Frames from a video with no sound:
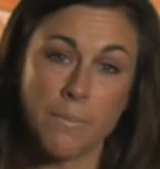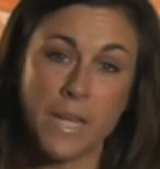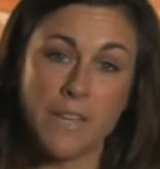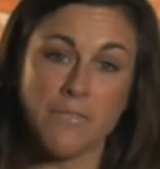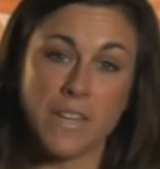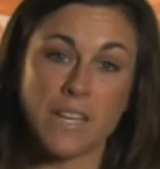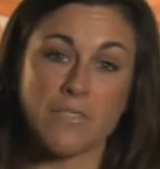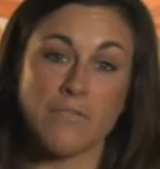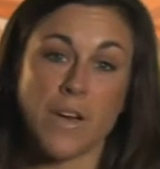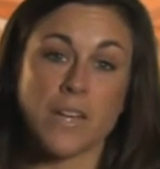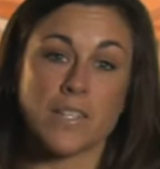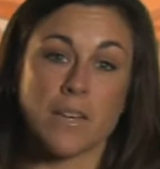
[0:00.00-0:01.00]
PV
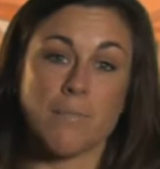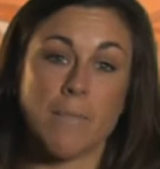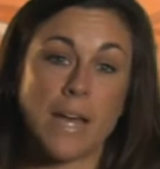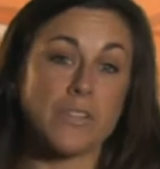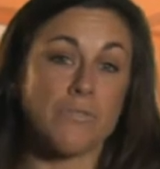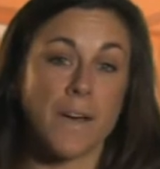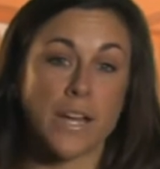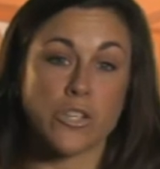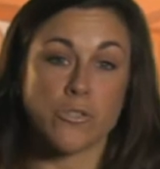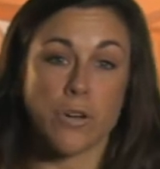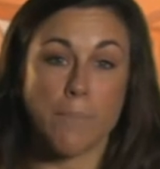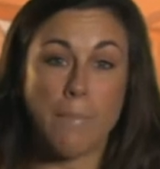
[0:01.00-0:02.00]
inverter
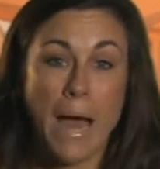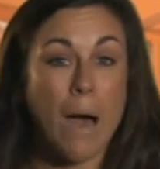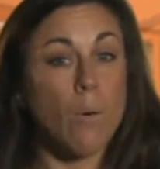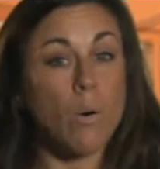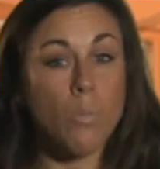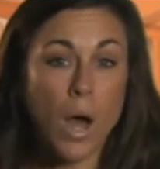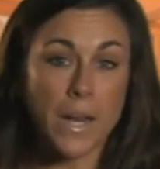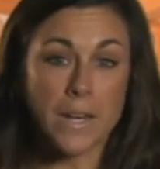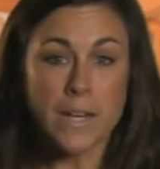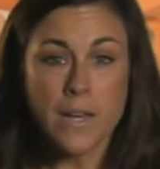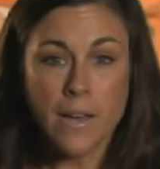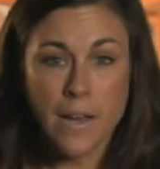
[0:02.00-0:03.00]
manufacturer Power One